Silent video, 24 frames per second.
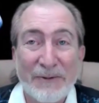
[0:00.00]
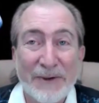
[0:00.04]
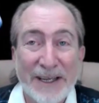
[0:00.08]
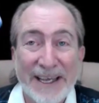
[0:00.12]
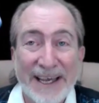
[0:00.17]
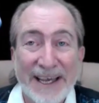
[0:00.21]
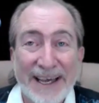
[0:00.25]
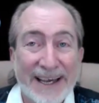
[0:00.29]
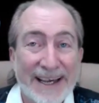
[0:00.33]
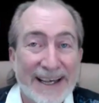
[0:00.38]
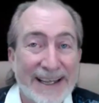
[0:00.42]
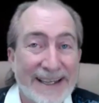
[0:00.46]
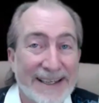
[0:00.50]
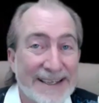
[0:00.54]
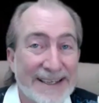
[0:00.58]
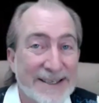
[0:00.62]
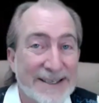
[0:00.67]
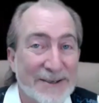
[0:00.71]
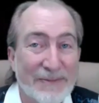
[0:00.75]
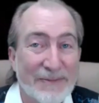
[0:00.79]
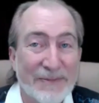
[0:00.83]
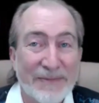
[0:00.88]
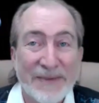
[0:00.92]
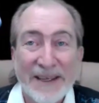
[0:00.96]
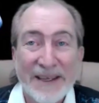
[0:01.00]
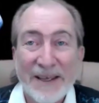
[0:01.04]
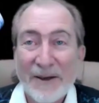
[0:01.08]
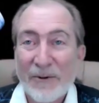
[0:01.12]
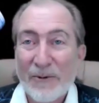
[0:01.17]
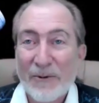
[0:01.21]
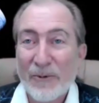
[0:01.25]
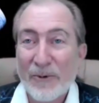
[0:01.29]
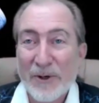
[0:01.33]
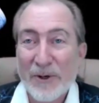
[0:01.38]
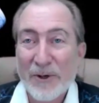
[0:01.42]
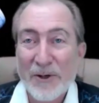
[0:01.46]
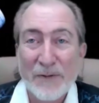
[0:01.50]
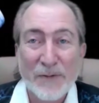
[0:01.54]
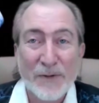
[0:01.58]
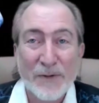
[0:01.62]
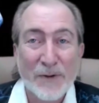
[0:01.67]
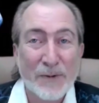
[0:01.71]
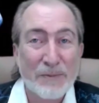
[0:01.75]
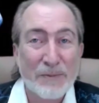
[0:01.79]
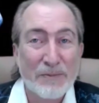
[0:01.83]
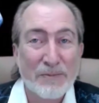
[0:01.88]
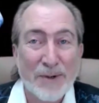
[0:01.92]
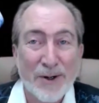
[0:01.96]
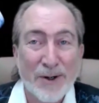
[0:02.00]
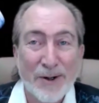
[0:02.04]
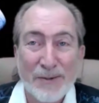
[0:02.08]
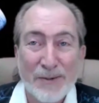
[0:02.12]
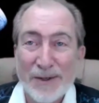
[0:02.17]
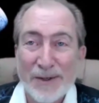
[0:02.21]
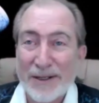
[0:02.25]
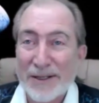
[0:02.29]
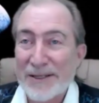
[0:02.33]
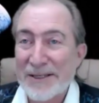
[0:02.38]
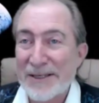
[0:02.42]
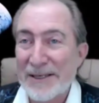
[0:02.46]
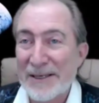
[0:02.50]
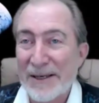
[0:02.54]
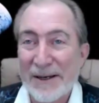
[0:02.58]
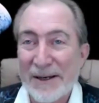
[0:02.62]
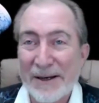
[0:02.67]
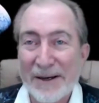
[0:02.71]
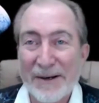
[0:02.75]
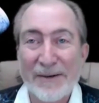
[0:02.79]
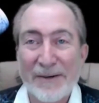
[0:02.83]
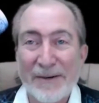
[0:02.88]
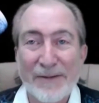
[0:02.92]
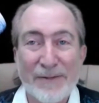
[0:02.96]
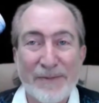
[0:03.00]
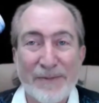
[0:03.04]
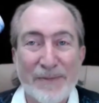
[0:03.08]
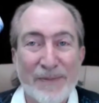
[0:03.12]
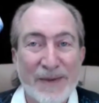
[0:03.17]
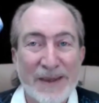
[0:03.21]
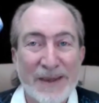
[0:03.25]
We had some wonderful moments of,